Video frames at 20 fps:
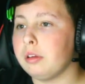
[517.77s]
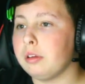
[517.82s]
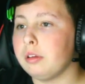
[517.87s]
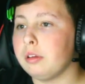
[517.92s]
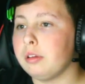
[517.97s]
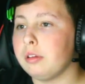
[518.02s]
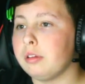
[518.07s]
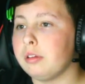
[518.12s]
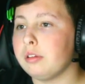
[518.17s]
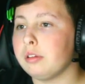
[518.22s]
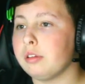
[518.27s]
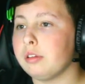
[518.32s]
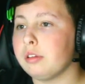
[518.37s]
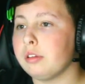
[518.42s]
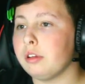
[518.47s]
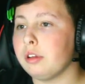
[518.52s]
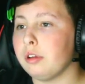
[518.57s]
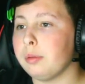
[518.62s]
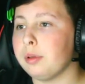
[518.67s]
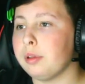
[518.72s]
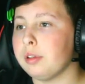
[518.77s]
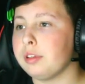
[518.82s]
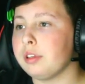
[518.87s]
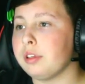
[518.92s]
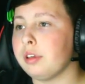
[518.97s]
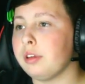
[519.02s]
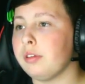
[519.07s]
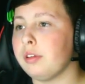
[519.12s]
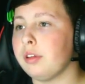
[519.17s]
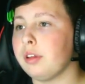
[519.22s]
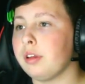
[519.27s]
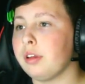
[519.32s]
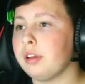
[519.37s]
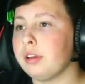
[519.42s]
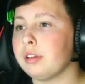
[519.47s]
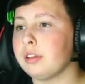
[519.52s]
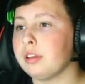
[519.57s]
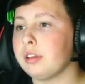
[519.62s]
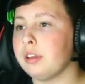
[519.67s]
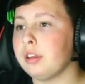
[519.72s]
stop at the scene of the
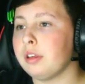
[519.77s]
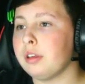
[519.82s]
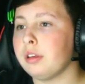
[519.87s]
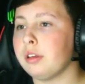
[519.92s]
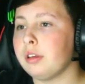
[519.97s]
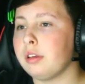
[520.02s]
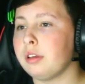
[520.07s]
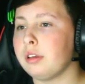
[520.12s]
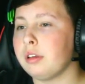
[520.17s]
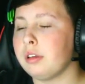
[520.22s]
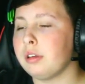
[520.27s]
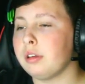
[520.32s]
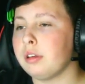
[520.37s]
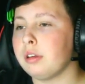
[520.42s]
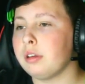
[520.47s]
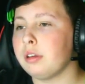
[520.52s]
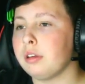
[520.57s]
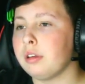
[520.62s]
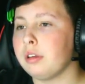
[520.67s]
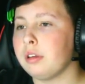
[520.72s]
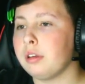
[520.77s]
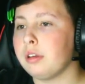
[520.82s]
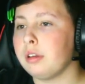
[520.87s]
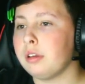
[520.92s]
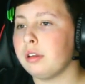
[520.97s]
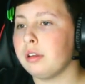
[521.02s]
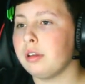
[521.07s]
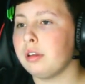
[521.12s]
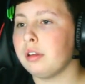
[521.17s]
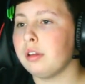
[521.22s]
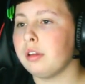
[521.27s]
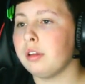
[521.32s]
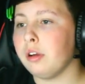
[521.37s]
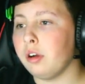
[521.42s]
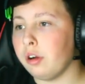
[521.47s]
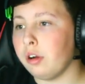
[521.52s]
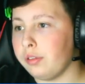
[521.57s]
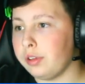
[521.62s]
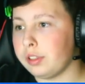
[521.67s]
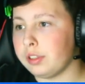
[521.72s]
accident.
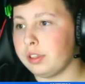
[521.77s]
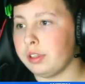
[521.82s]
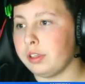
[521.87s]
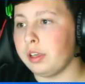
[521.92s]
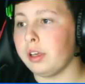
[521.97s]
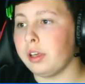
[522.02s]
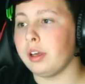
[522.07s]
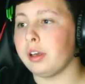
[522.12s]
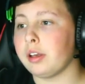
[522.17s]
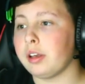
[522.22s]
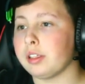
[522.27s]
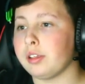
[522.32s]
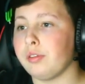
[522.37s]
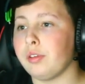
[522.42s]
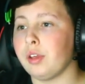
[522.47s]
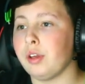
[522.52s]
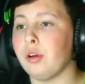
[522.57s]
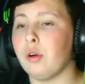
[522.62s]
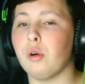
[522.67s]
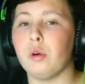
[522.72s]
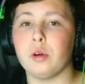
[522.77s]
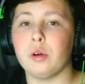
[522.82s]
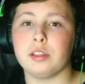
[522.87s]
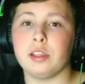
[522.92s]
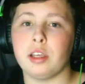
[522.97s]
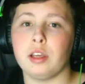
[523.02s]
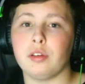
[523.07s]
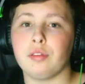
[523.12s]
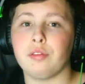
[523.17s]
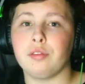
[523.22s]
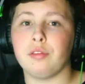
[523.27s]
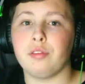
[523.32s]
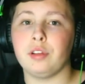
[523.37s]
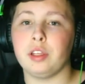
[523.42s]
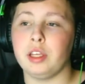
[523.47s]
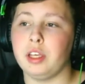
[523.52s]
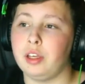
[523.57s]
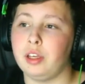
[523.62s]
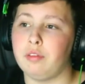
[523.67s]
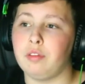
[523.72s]
Obviously, yeah, because if you go, it's like
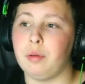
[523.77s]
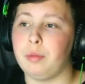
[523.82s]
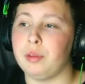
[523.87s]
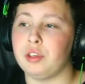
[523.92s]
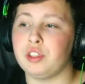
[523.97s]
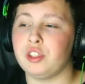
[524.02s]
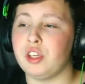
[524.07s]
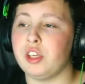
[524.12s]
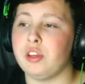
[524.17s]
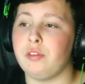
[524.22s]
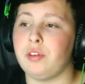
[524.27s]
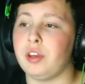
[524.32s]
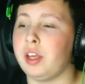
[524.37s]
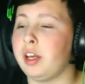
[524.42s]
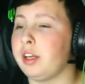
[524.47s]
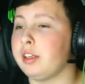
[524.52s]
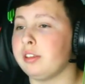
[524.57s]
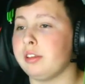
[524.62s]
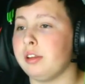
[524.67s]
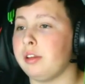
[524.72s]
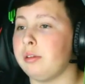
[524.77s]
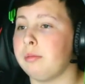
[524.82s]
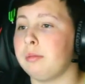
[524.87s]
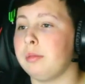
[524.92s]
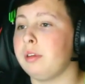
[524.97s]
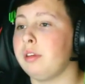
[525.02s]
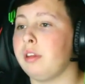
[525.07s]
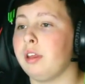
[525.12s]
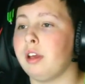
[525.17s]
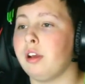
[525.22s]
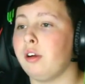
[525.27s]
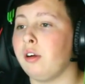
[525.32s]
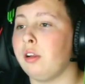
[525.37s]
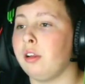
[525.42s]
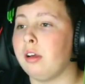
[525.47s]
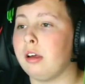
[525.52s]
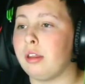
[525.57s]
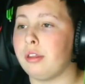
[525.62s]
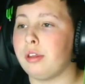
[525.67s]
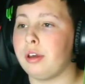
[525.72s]
fleeing from the scene of an accident. They call it,
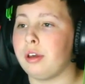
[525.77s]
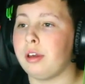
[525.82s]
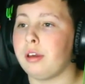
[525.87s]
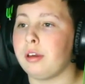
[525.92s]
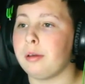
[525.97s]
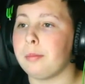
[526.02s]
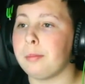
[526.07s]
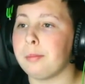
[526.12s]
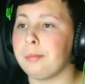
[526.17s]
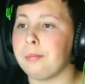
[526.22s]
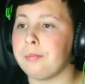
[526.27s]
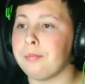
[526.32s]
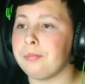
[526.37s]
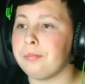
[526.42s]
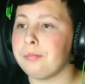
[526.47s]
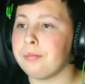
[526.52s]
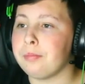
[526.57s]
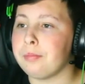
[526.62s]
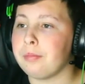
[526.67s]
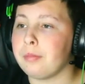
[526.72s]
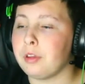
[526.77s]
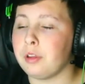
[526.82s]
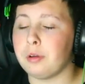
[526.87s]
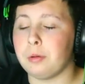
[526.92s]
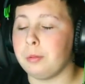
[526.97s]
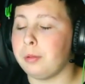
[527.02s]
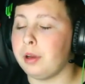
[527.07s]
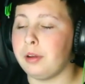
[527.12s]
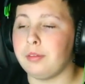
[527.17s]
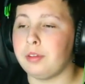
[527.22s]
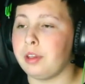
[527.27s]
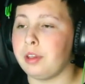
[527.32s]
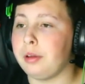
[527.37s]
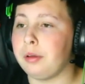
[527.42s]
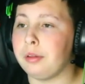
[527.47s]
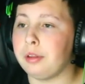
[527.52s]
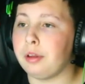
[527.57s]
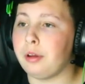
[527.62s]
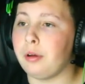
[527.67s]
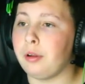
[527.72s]
I think, or whatever the hell
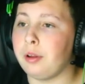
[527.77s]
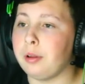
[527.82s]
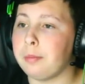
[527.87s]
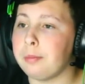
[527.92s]
they call